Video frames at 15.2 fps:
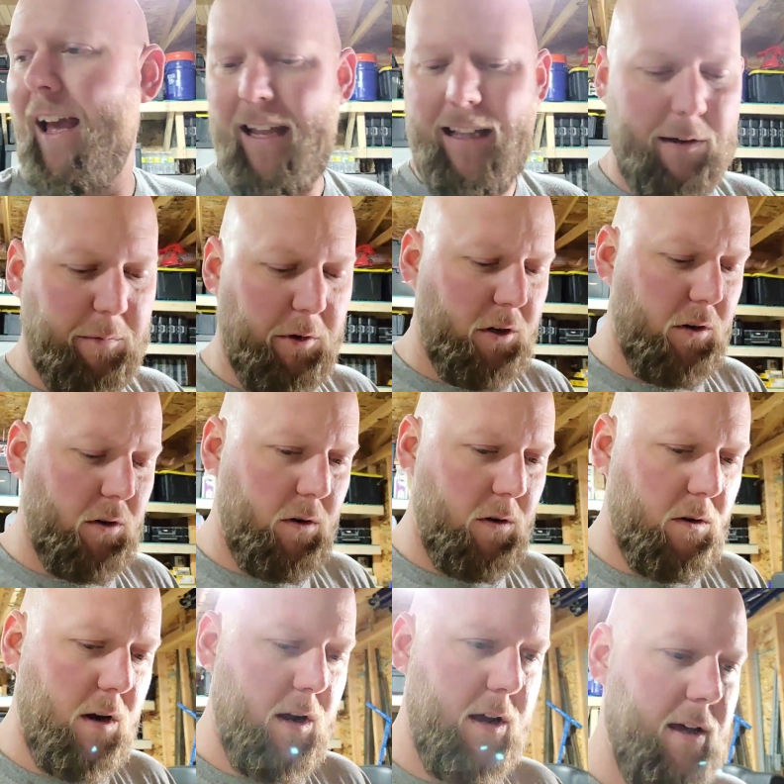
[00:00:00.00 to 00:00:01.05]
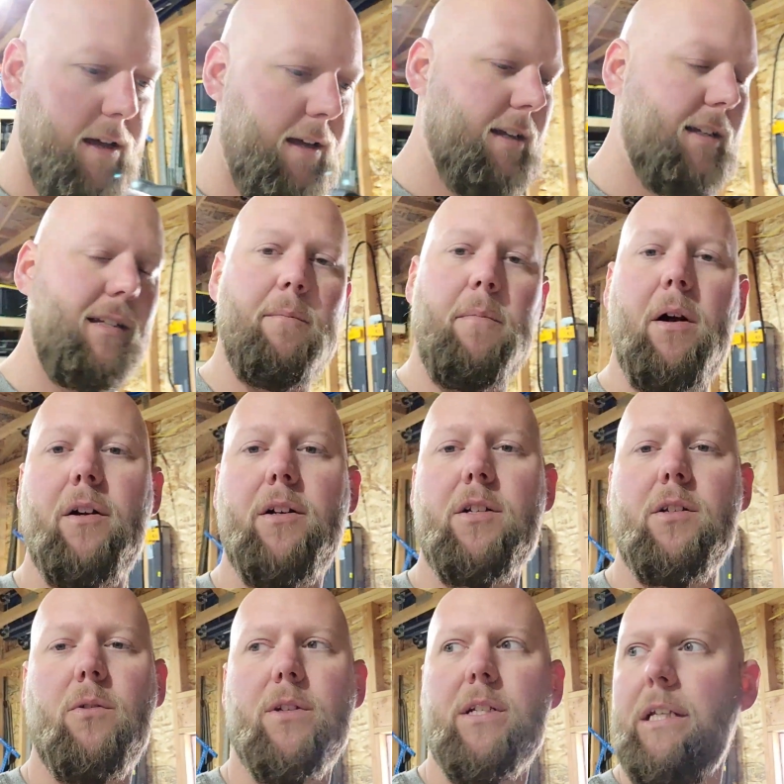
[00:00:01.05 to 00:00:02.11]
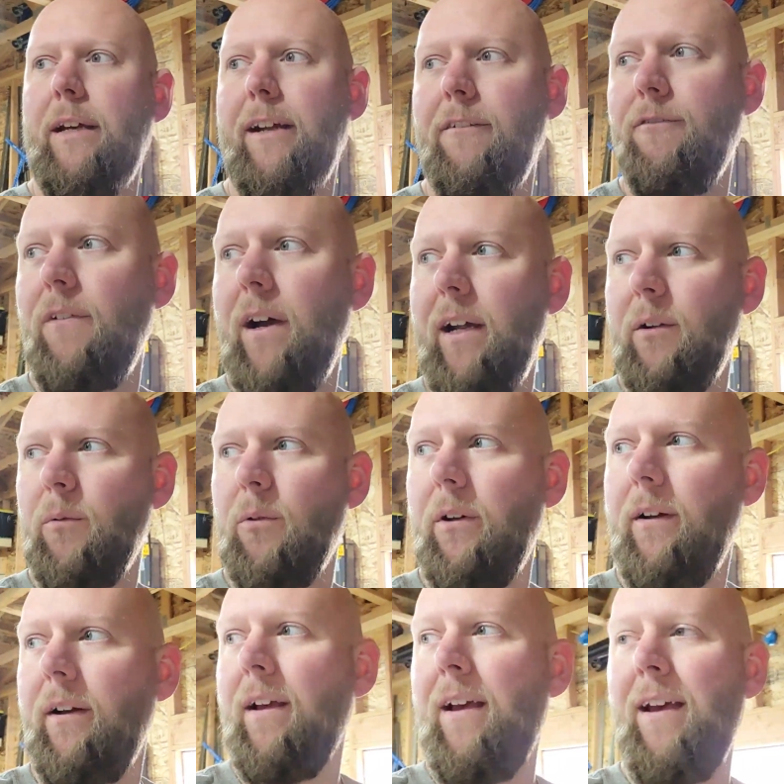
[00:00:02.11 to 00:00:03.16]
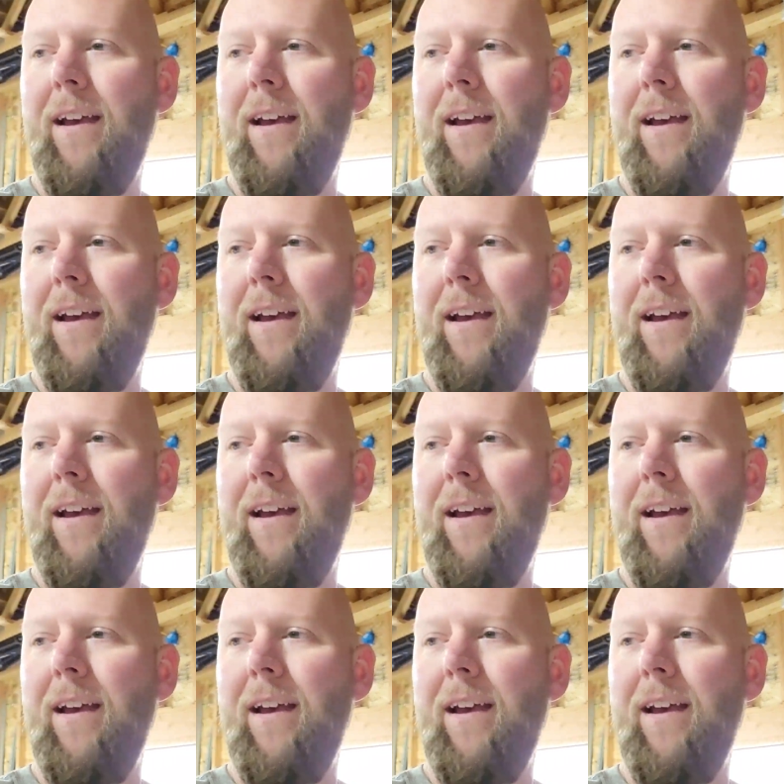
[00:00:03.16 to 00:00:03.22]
And I'm gonna go hit some parts stores till I can find one